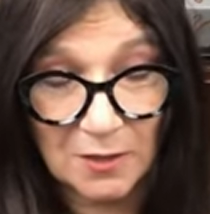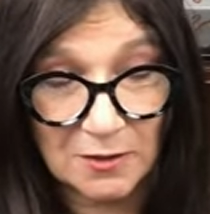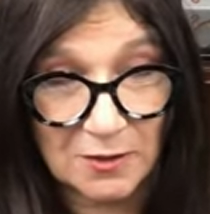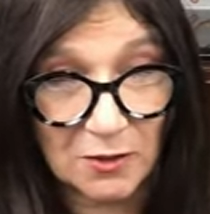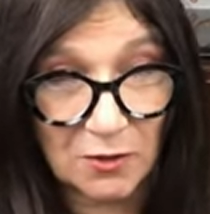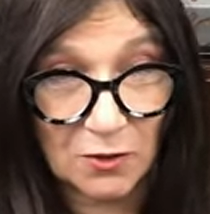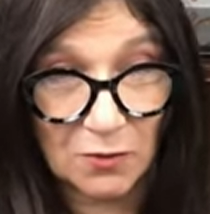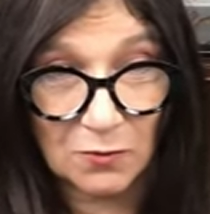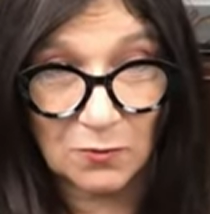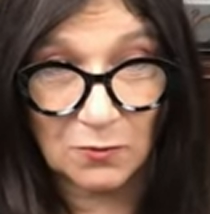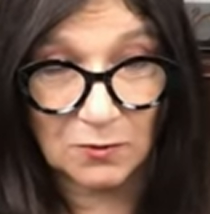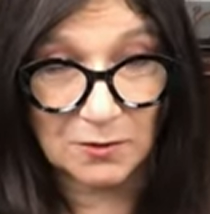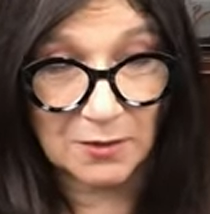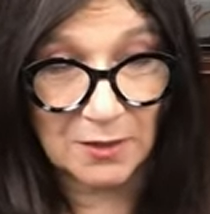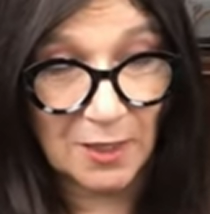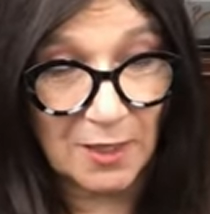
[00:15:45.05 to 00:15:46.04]
to
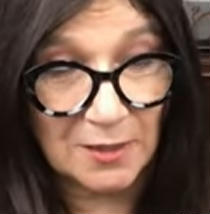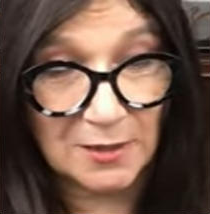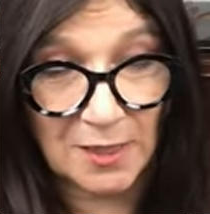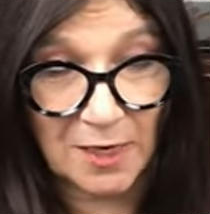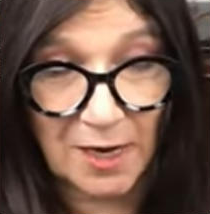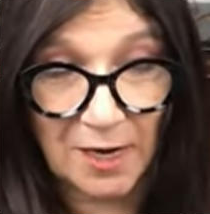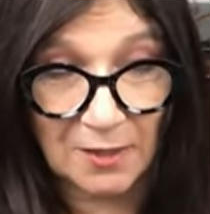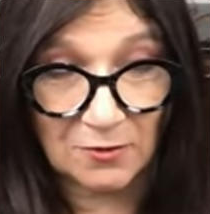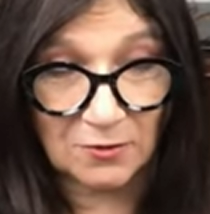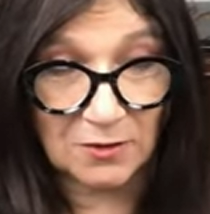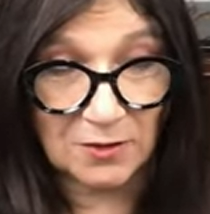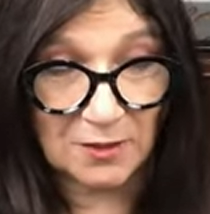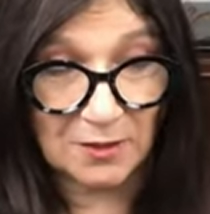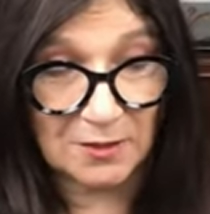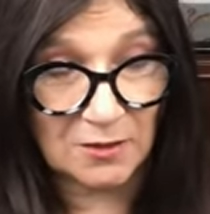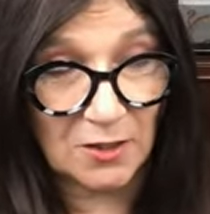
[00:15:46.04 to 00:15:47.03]
colds, to
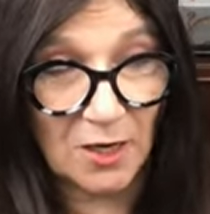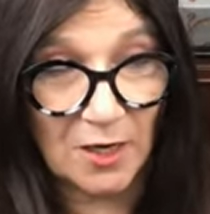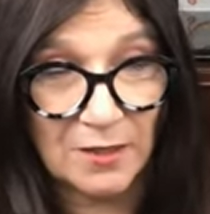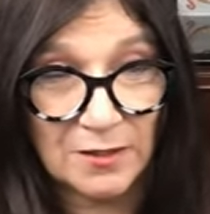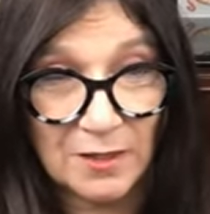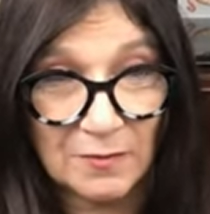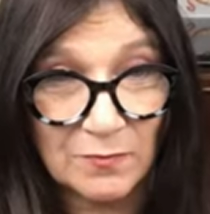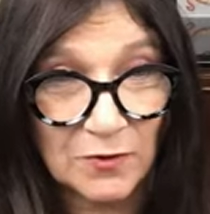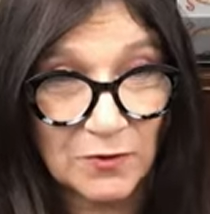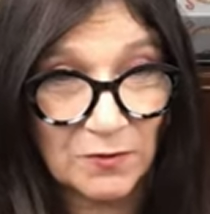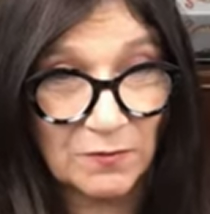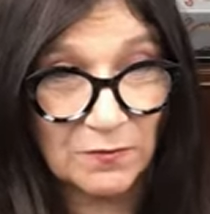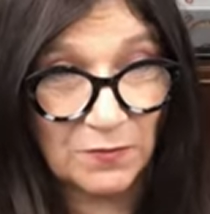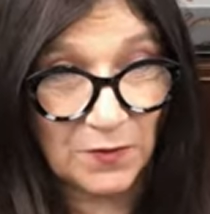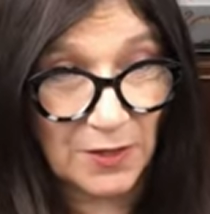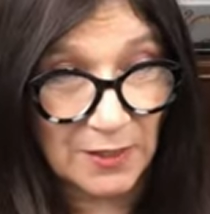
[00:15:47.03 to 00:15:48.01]
allergies, to a number
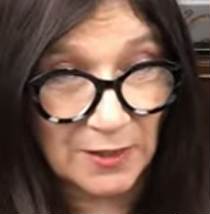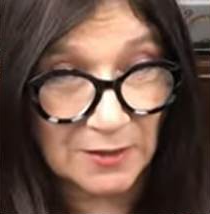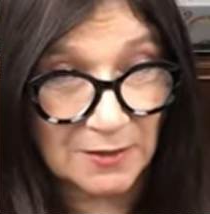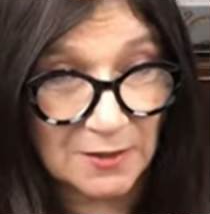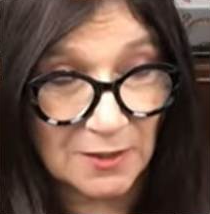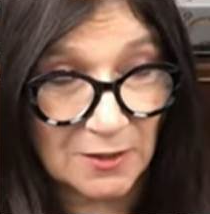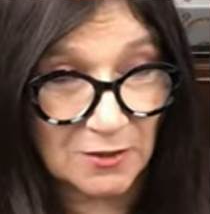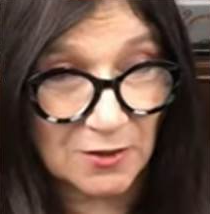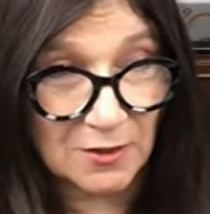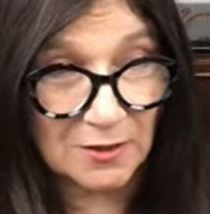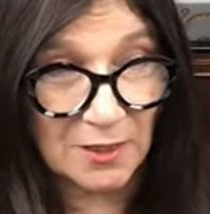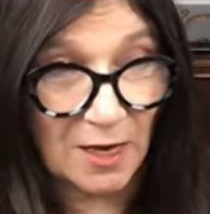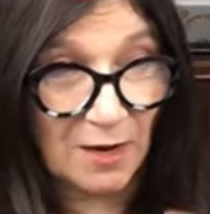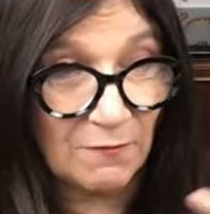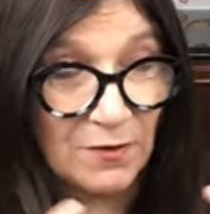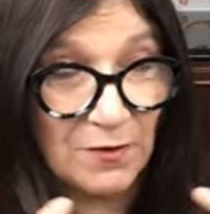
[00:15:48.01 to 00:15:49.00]
of things that just
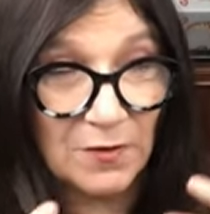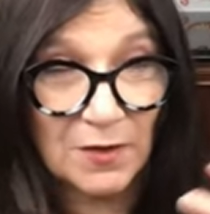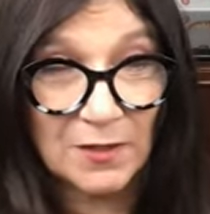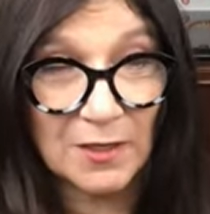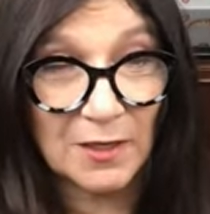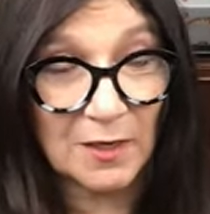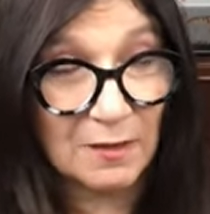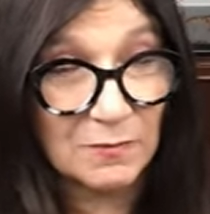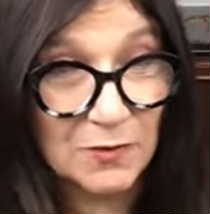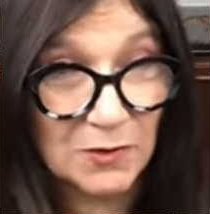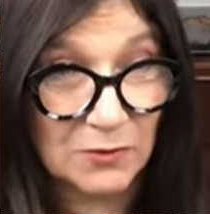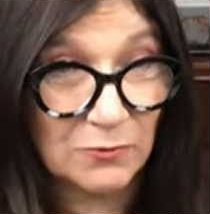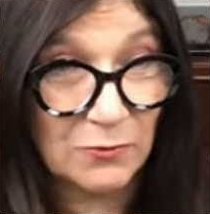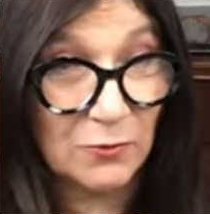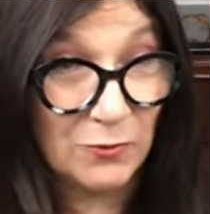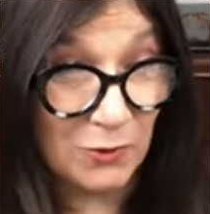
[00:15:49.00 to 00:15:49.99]
everything that comes
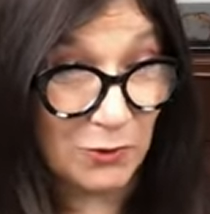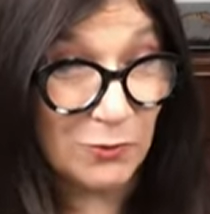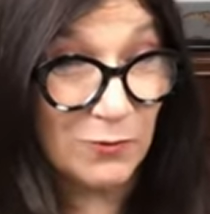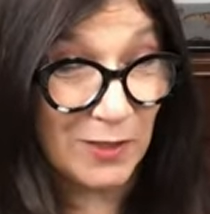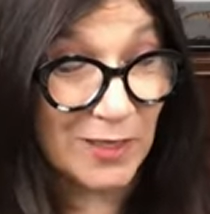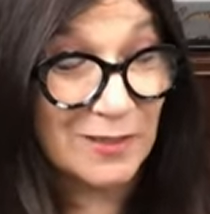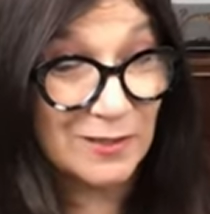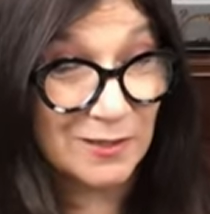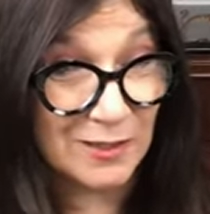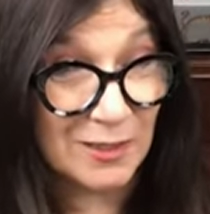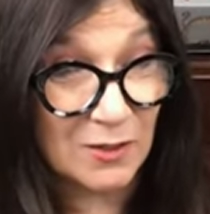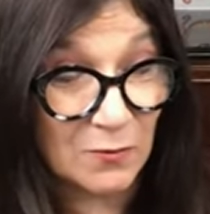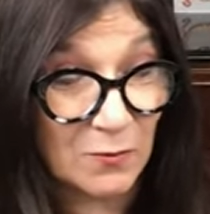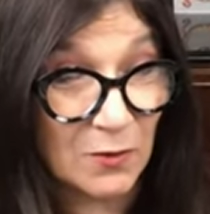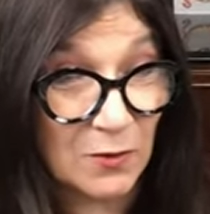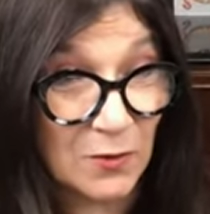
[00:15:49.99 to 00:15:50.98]
through, you get
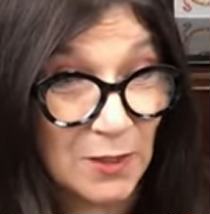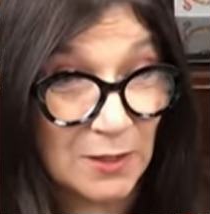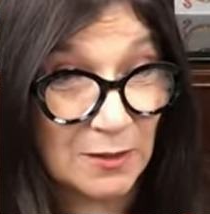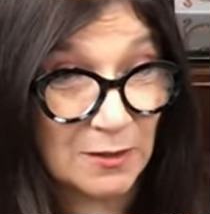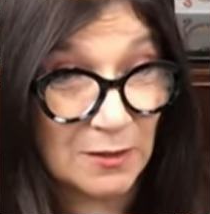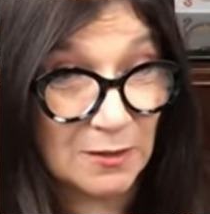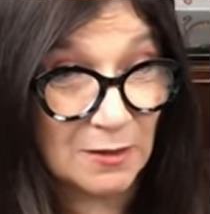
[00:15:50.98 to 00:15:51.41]
sick with it.